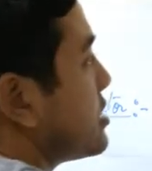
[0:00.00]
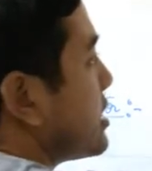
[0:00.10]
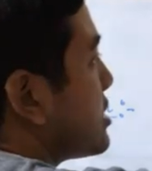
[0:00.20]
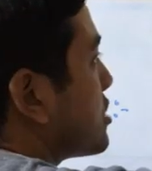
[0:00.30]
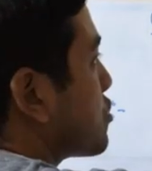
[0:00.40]
this
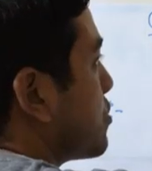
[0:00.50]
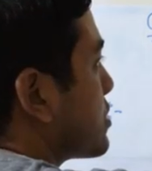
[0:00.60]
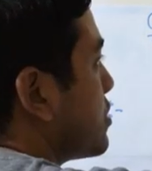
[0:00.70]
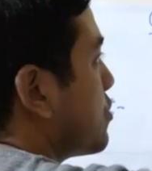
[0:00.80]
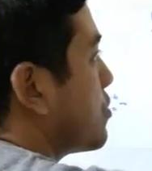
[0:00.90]
acid
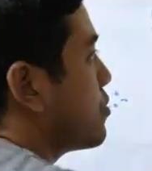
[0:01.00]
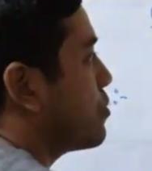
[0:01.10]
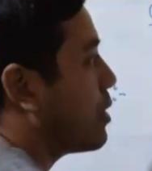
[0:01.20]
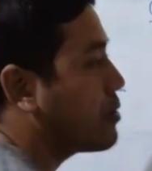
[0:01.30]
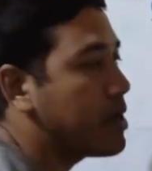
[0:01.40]
solution,
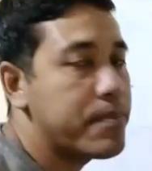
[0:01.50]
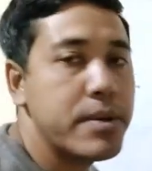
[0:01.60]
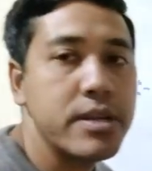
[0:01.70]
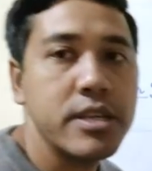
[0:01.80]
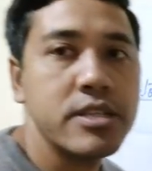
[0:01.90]
what will
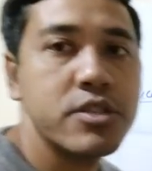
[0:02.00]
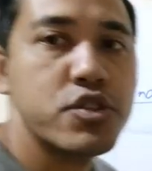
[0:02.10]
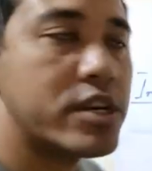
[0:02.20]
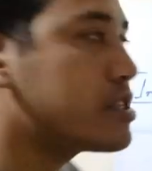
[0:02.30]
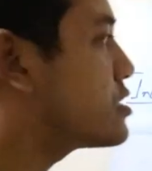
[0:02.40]
happen? It
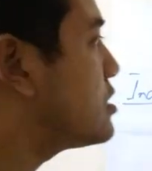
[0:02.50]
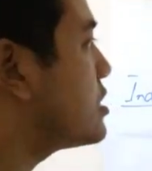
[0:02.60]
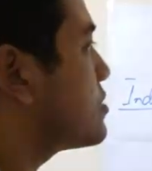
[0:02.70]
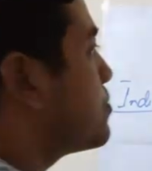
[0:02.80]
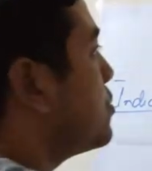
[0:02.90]
turns,
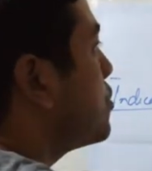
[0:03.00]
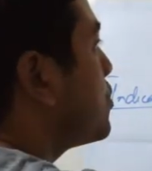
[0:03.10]
this blue